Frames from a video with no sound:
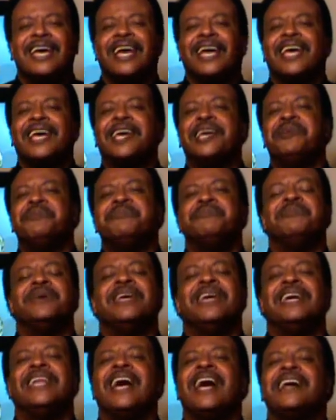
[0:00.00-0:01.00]
Amen.
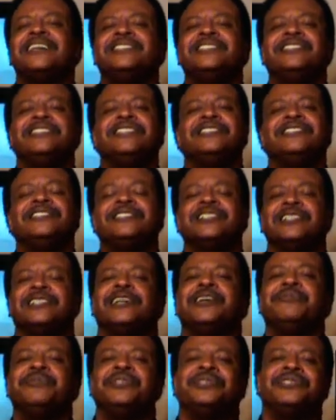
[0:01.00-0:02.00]
Amen. Ask Jesus to
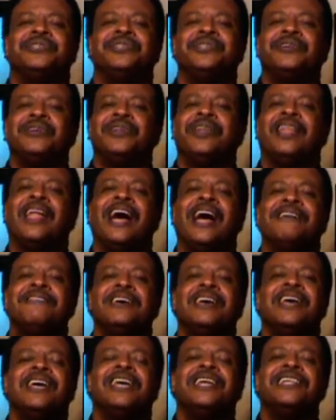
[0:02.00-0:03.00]
come into your life
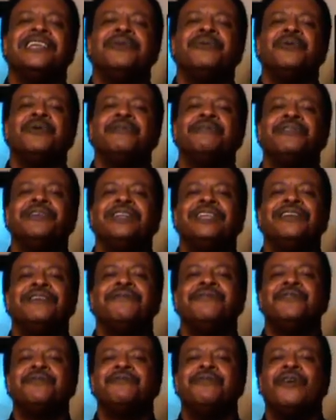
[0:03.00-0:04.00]
and he will
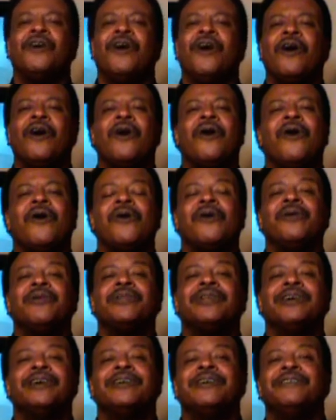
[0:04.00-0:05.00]
forgive you for
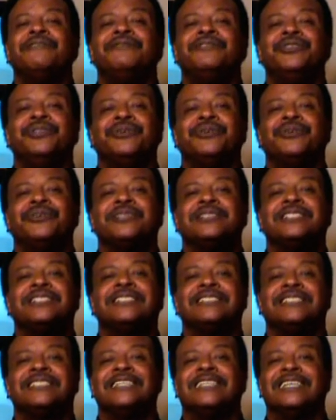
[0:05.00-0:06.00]
all of your
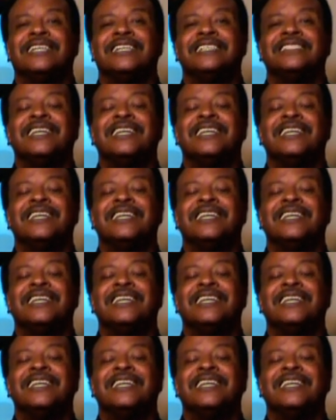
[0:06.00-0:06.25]
sins.